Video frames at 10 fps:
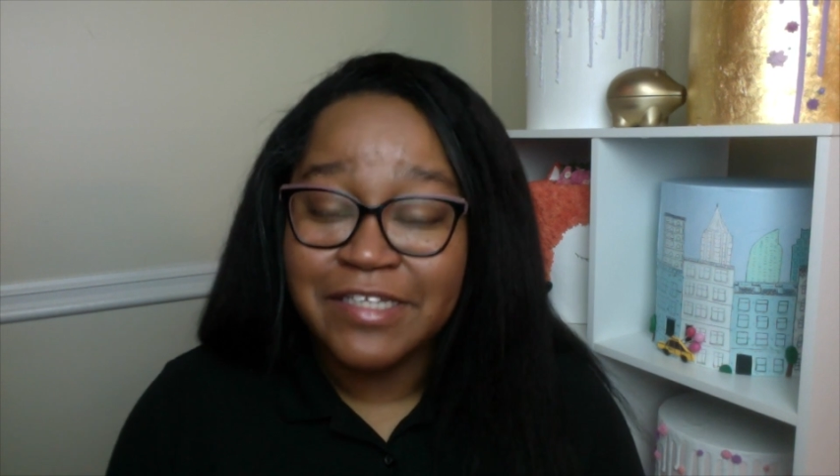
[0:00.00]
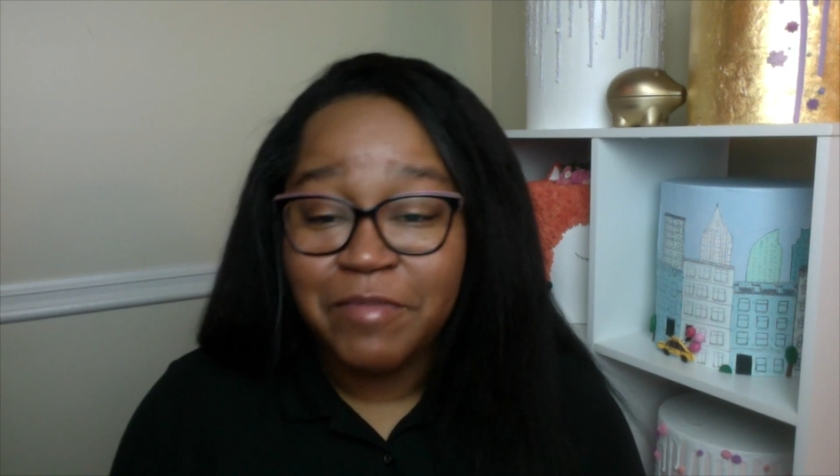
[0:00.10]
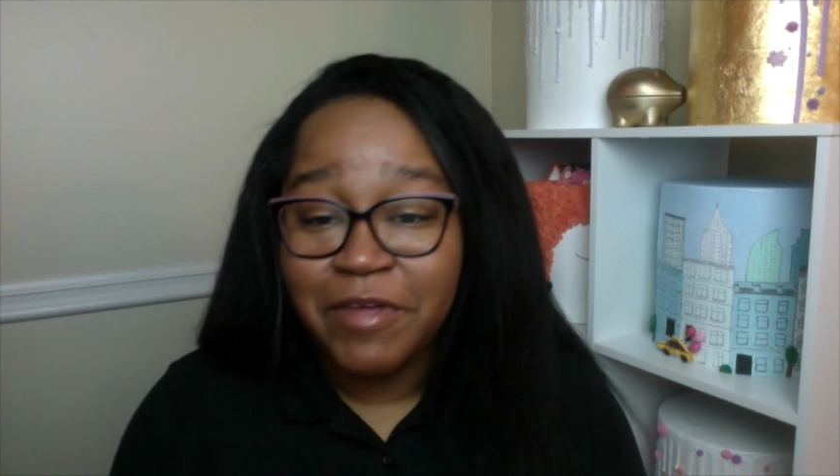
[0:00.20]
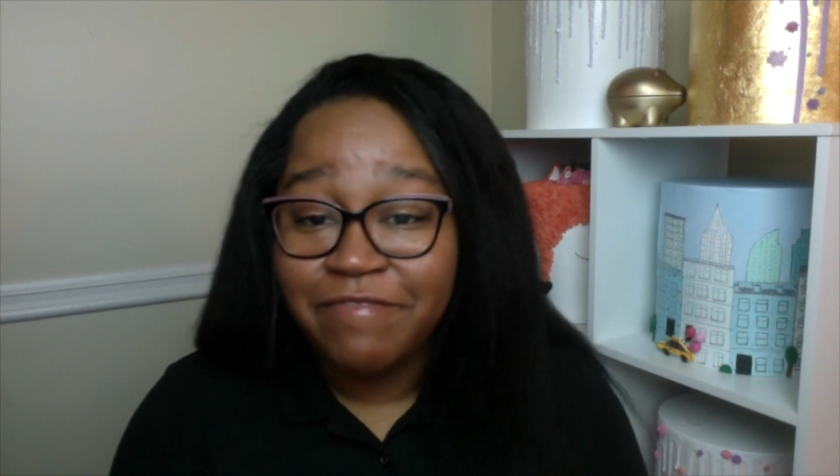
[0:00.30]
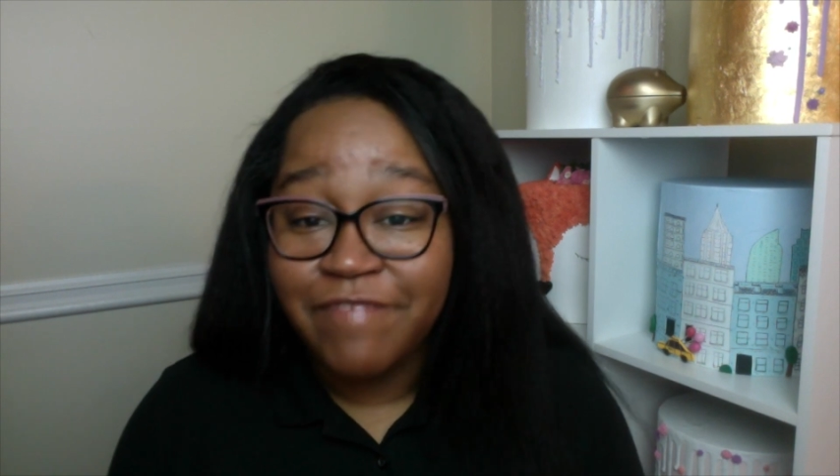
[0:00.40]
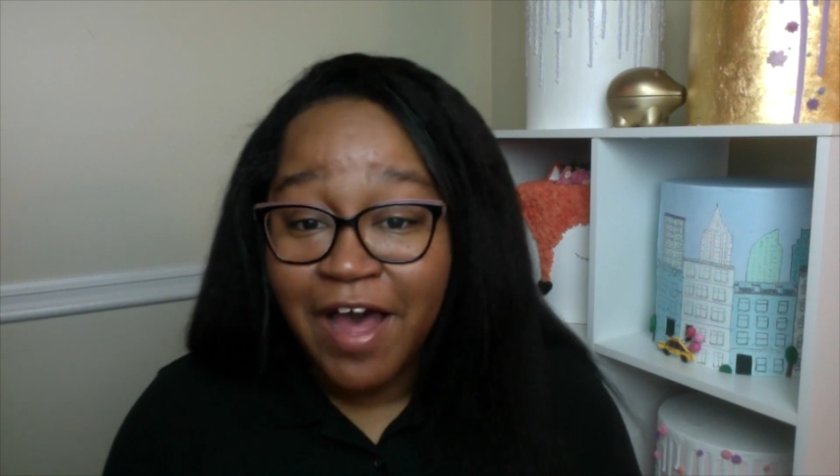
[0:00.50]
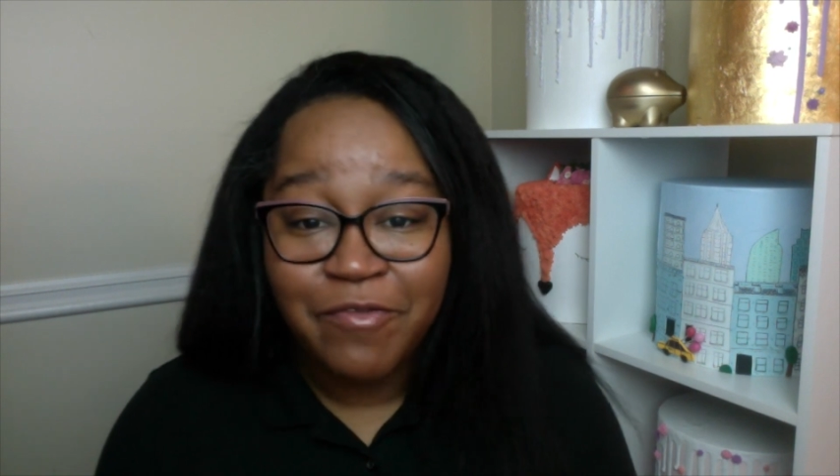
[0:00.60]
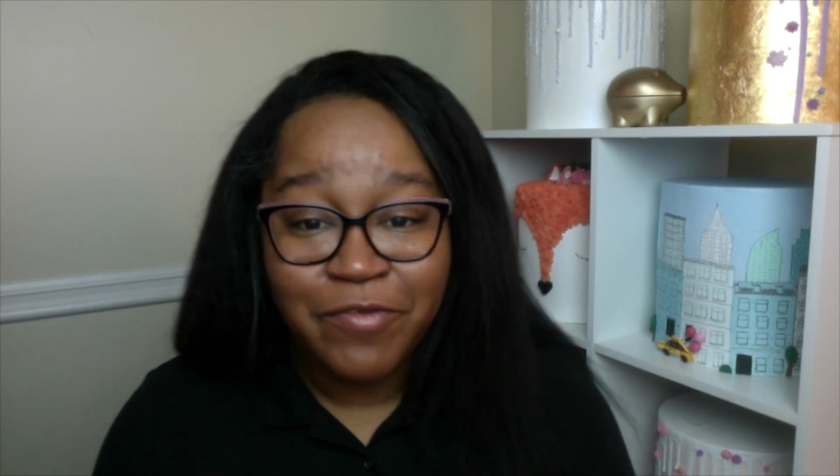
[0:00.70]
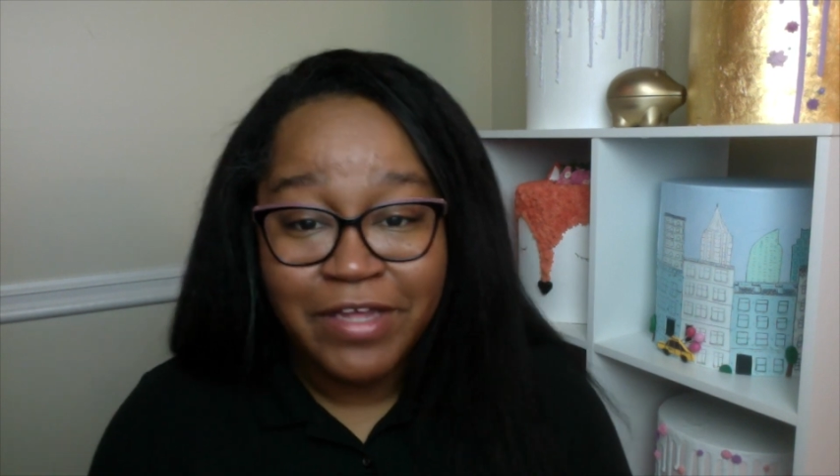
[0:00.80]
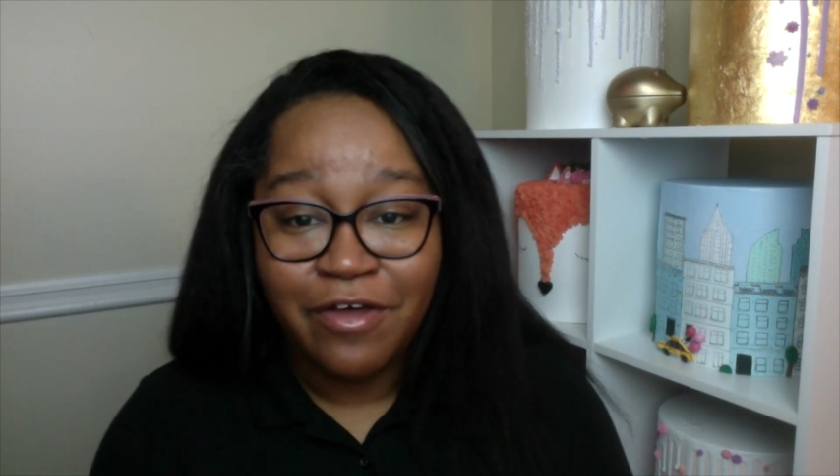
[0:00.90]
It's going to be a
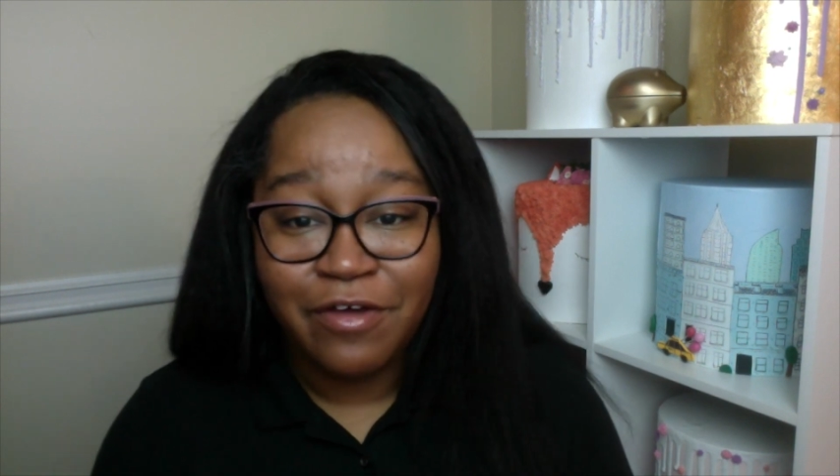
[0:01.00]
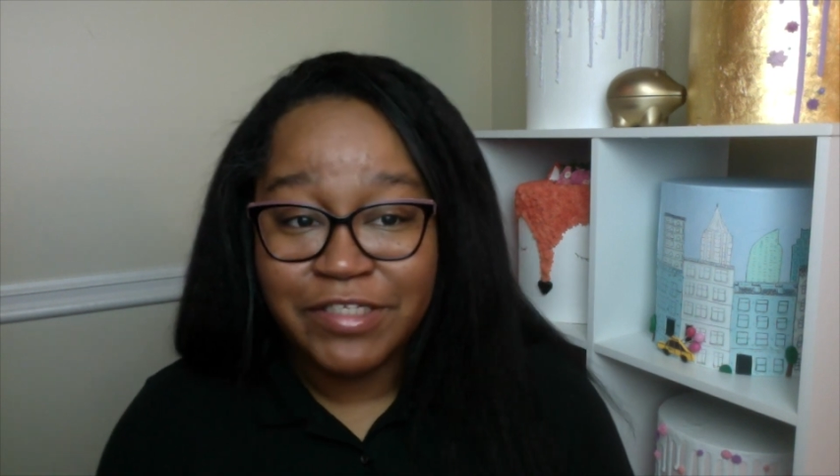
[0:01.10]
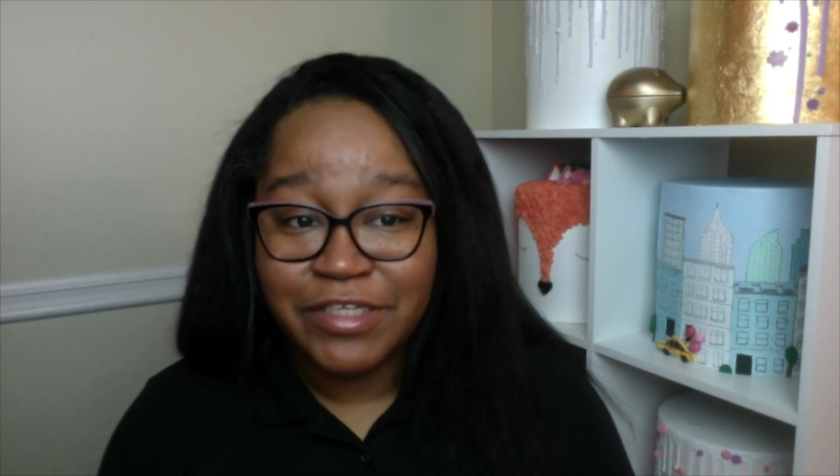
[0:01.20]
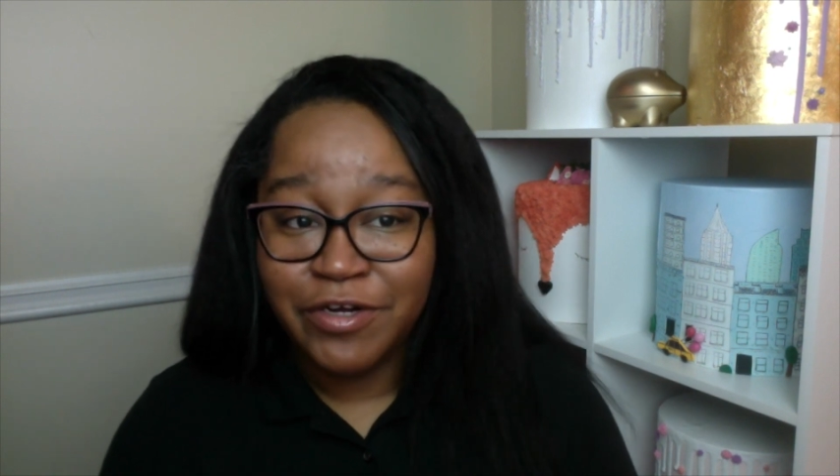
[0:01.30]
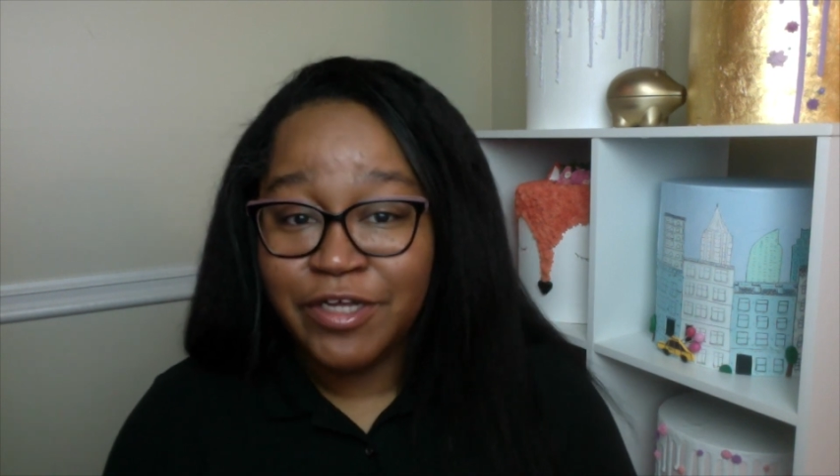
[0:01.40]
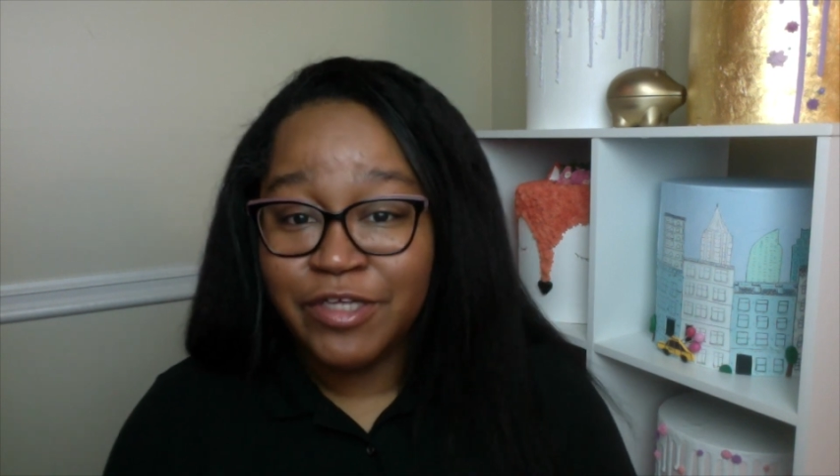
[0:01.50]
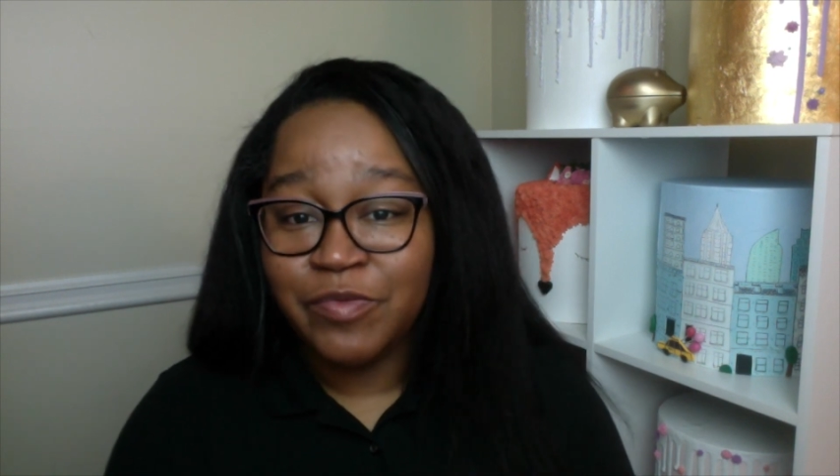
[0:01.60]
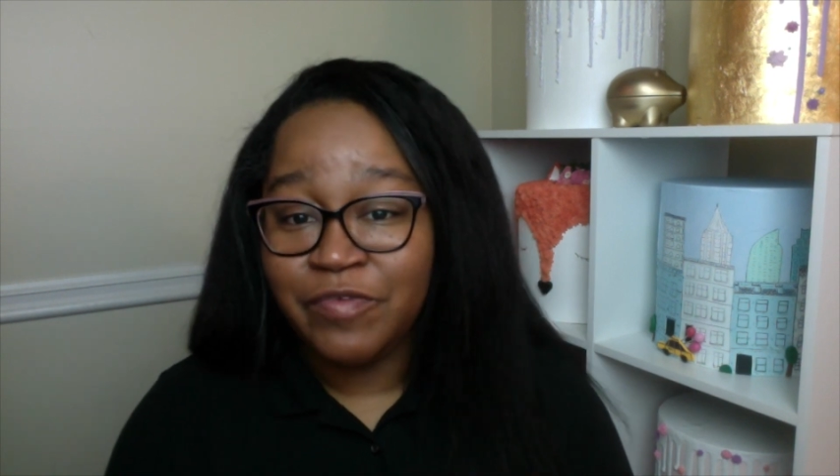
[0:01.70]
5-week long series.